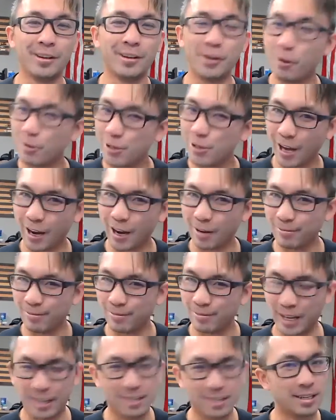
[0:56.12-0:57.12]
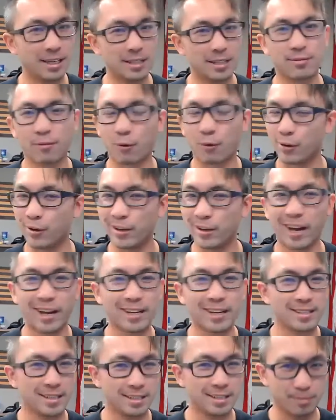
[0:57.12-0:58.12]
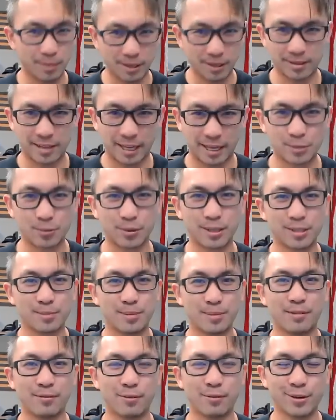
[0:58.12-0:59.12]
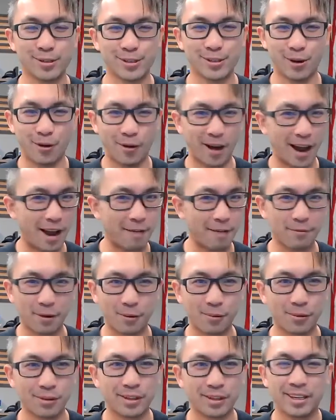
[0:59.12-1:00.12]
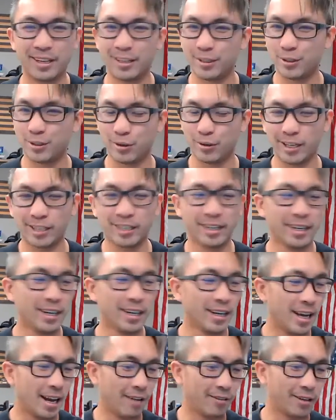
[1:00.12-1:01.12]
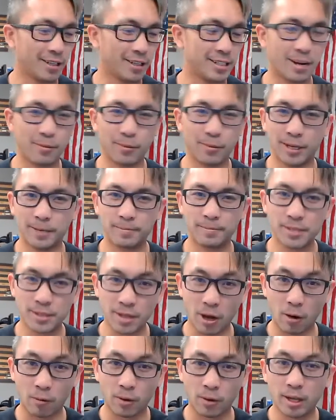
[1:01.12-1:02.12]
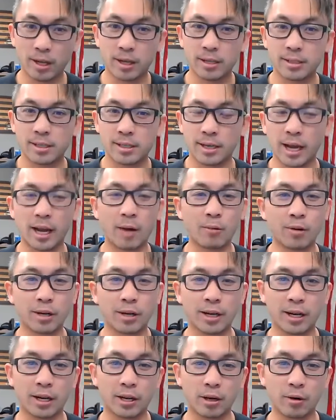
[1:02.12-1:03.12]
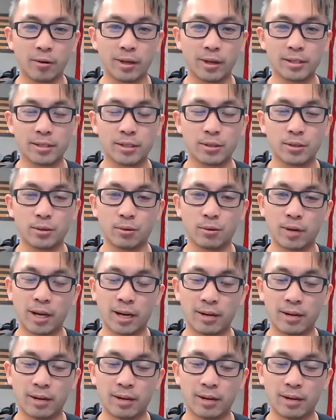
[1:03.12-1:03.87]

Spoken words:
no shame. It's for you guys. It's meant, that's what it's meant for. So have fun with it. Enjoy it. Have a good time with it. So today I want to go into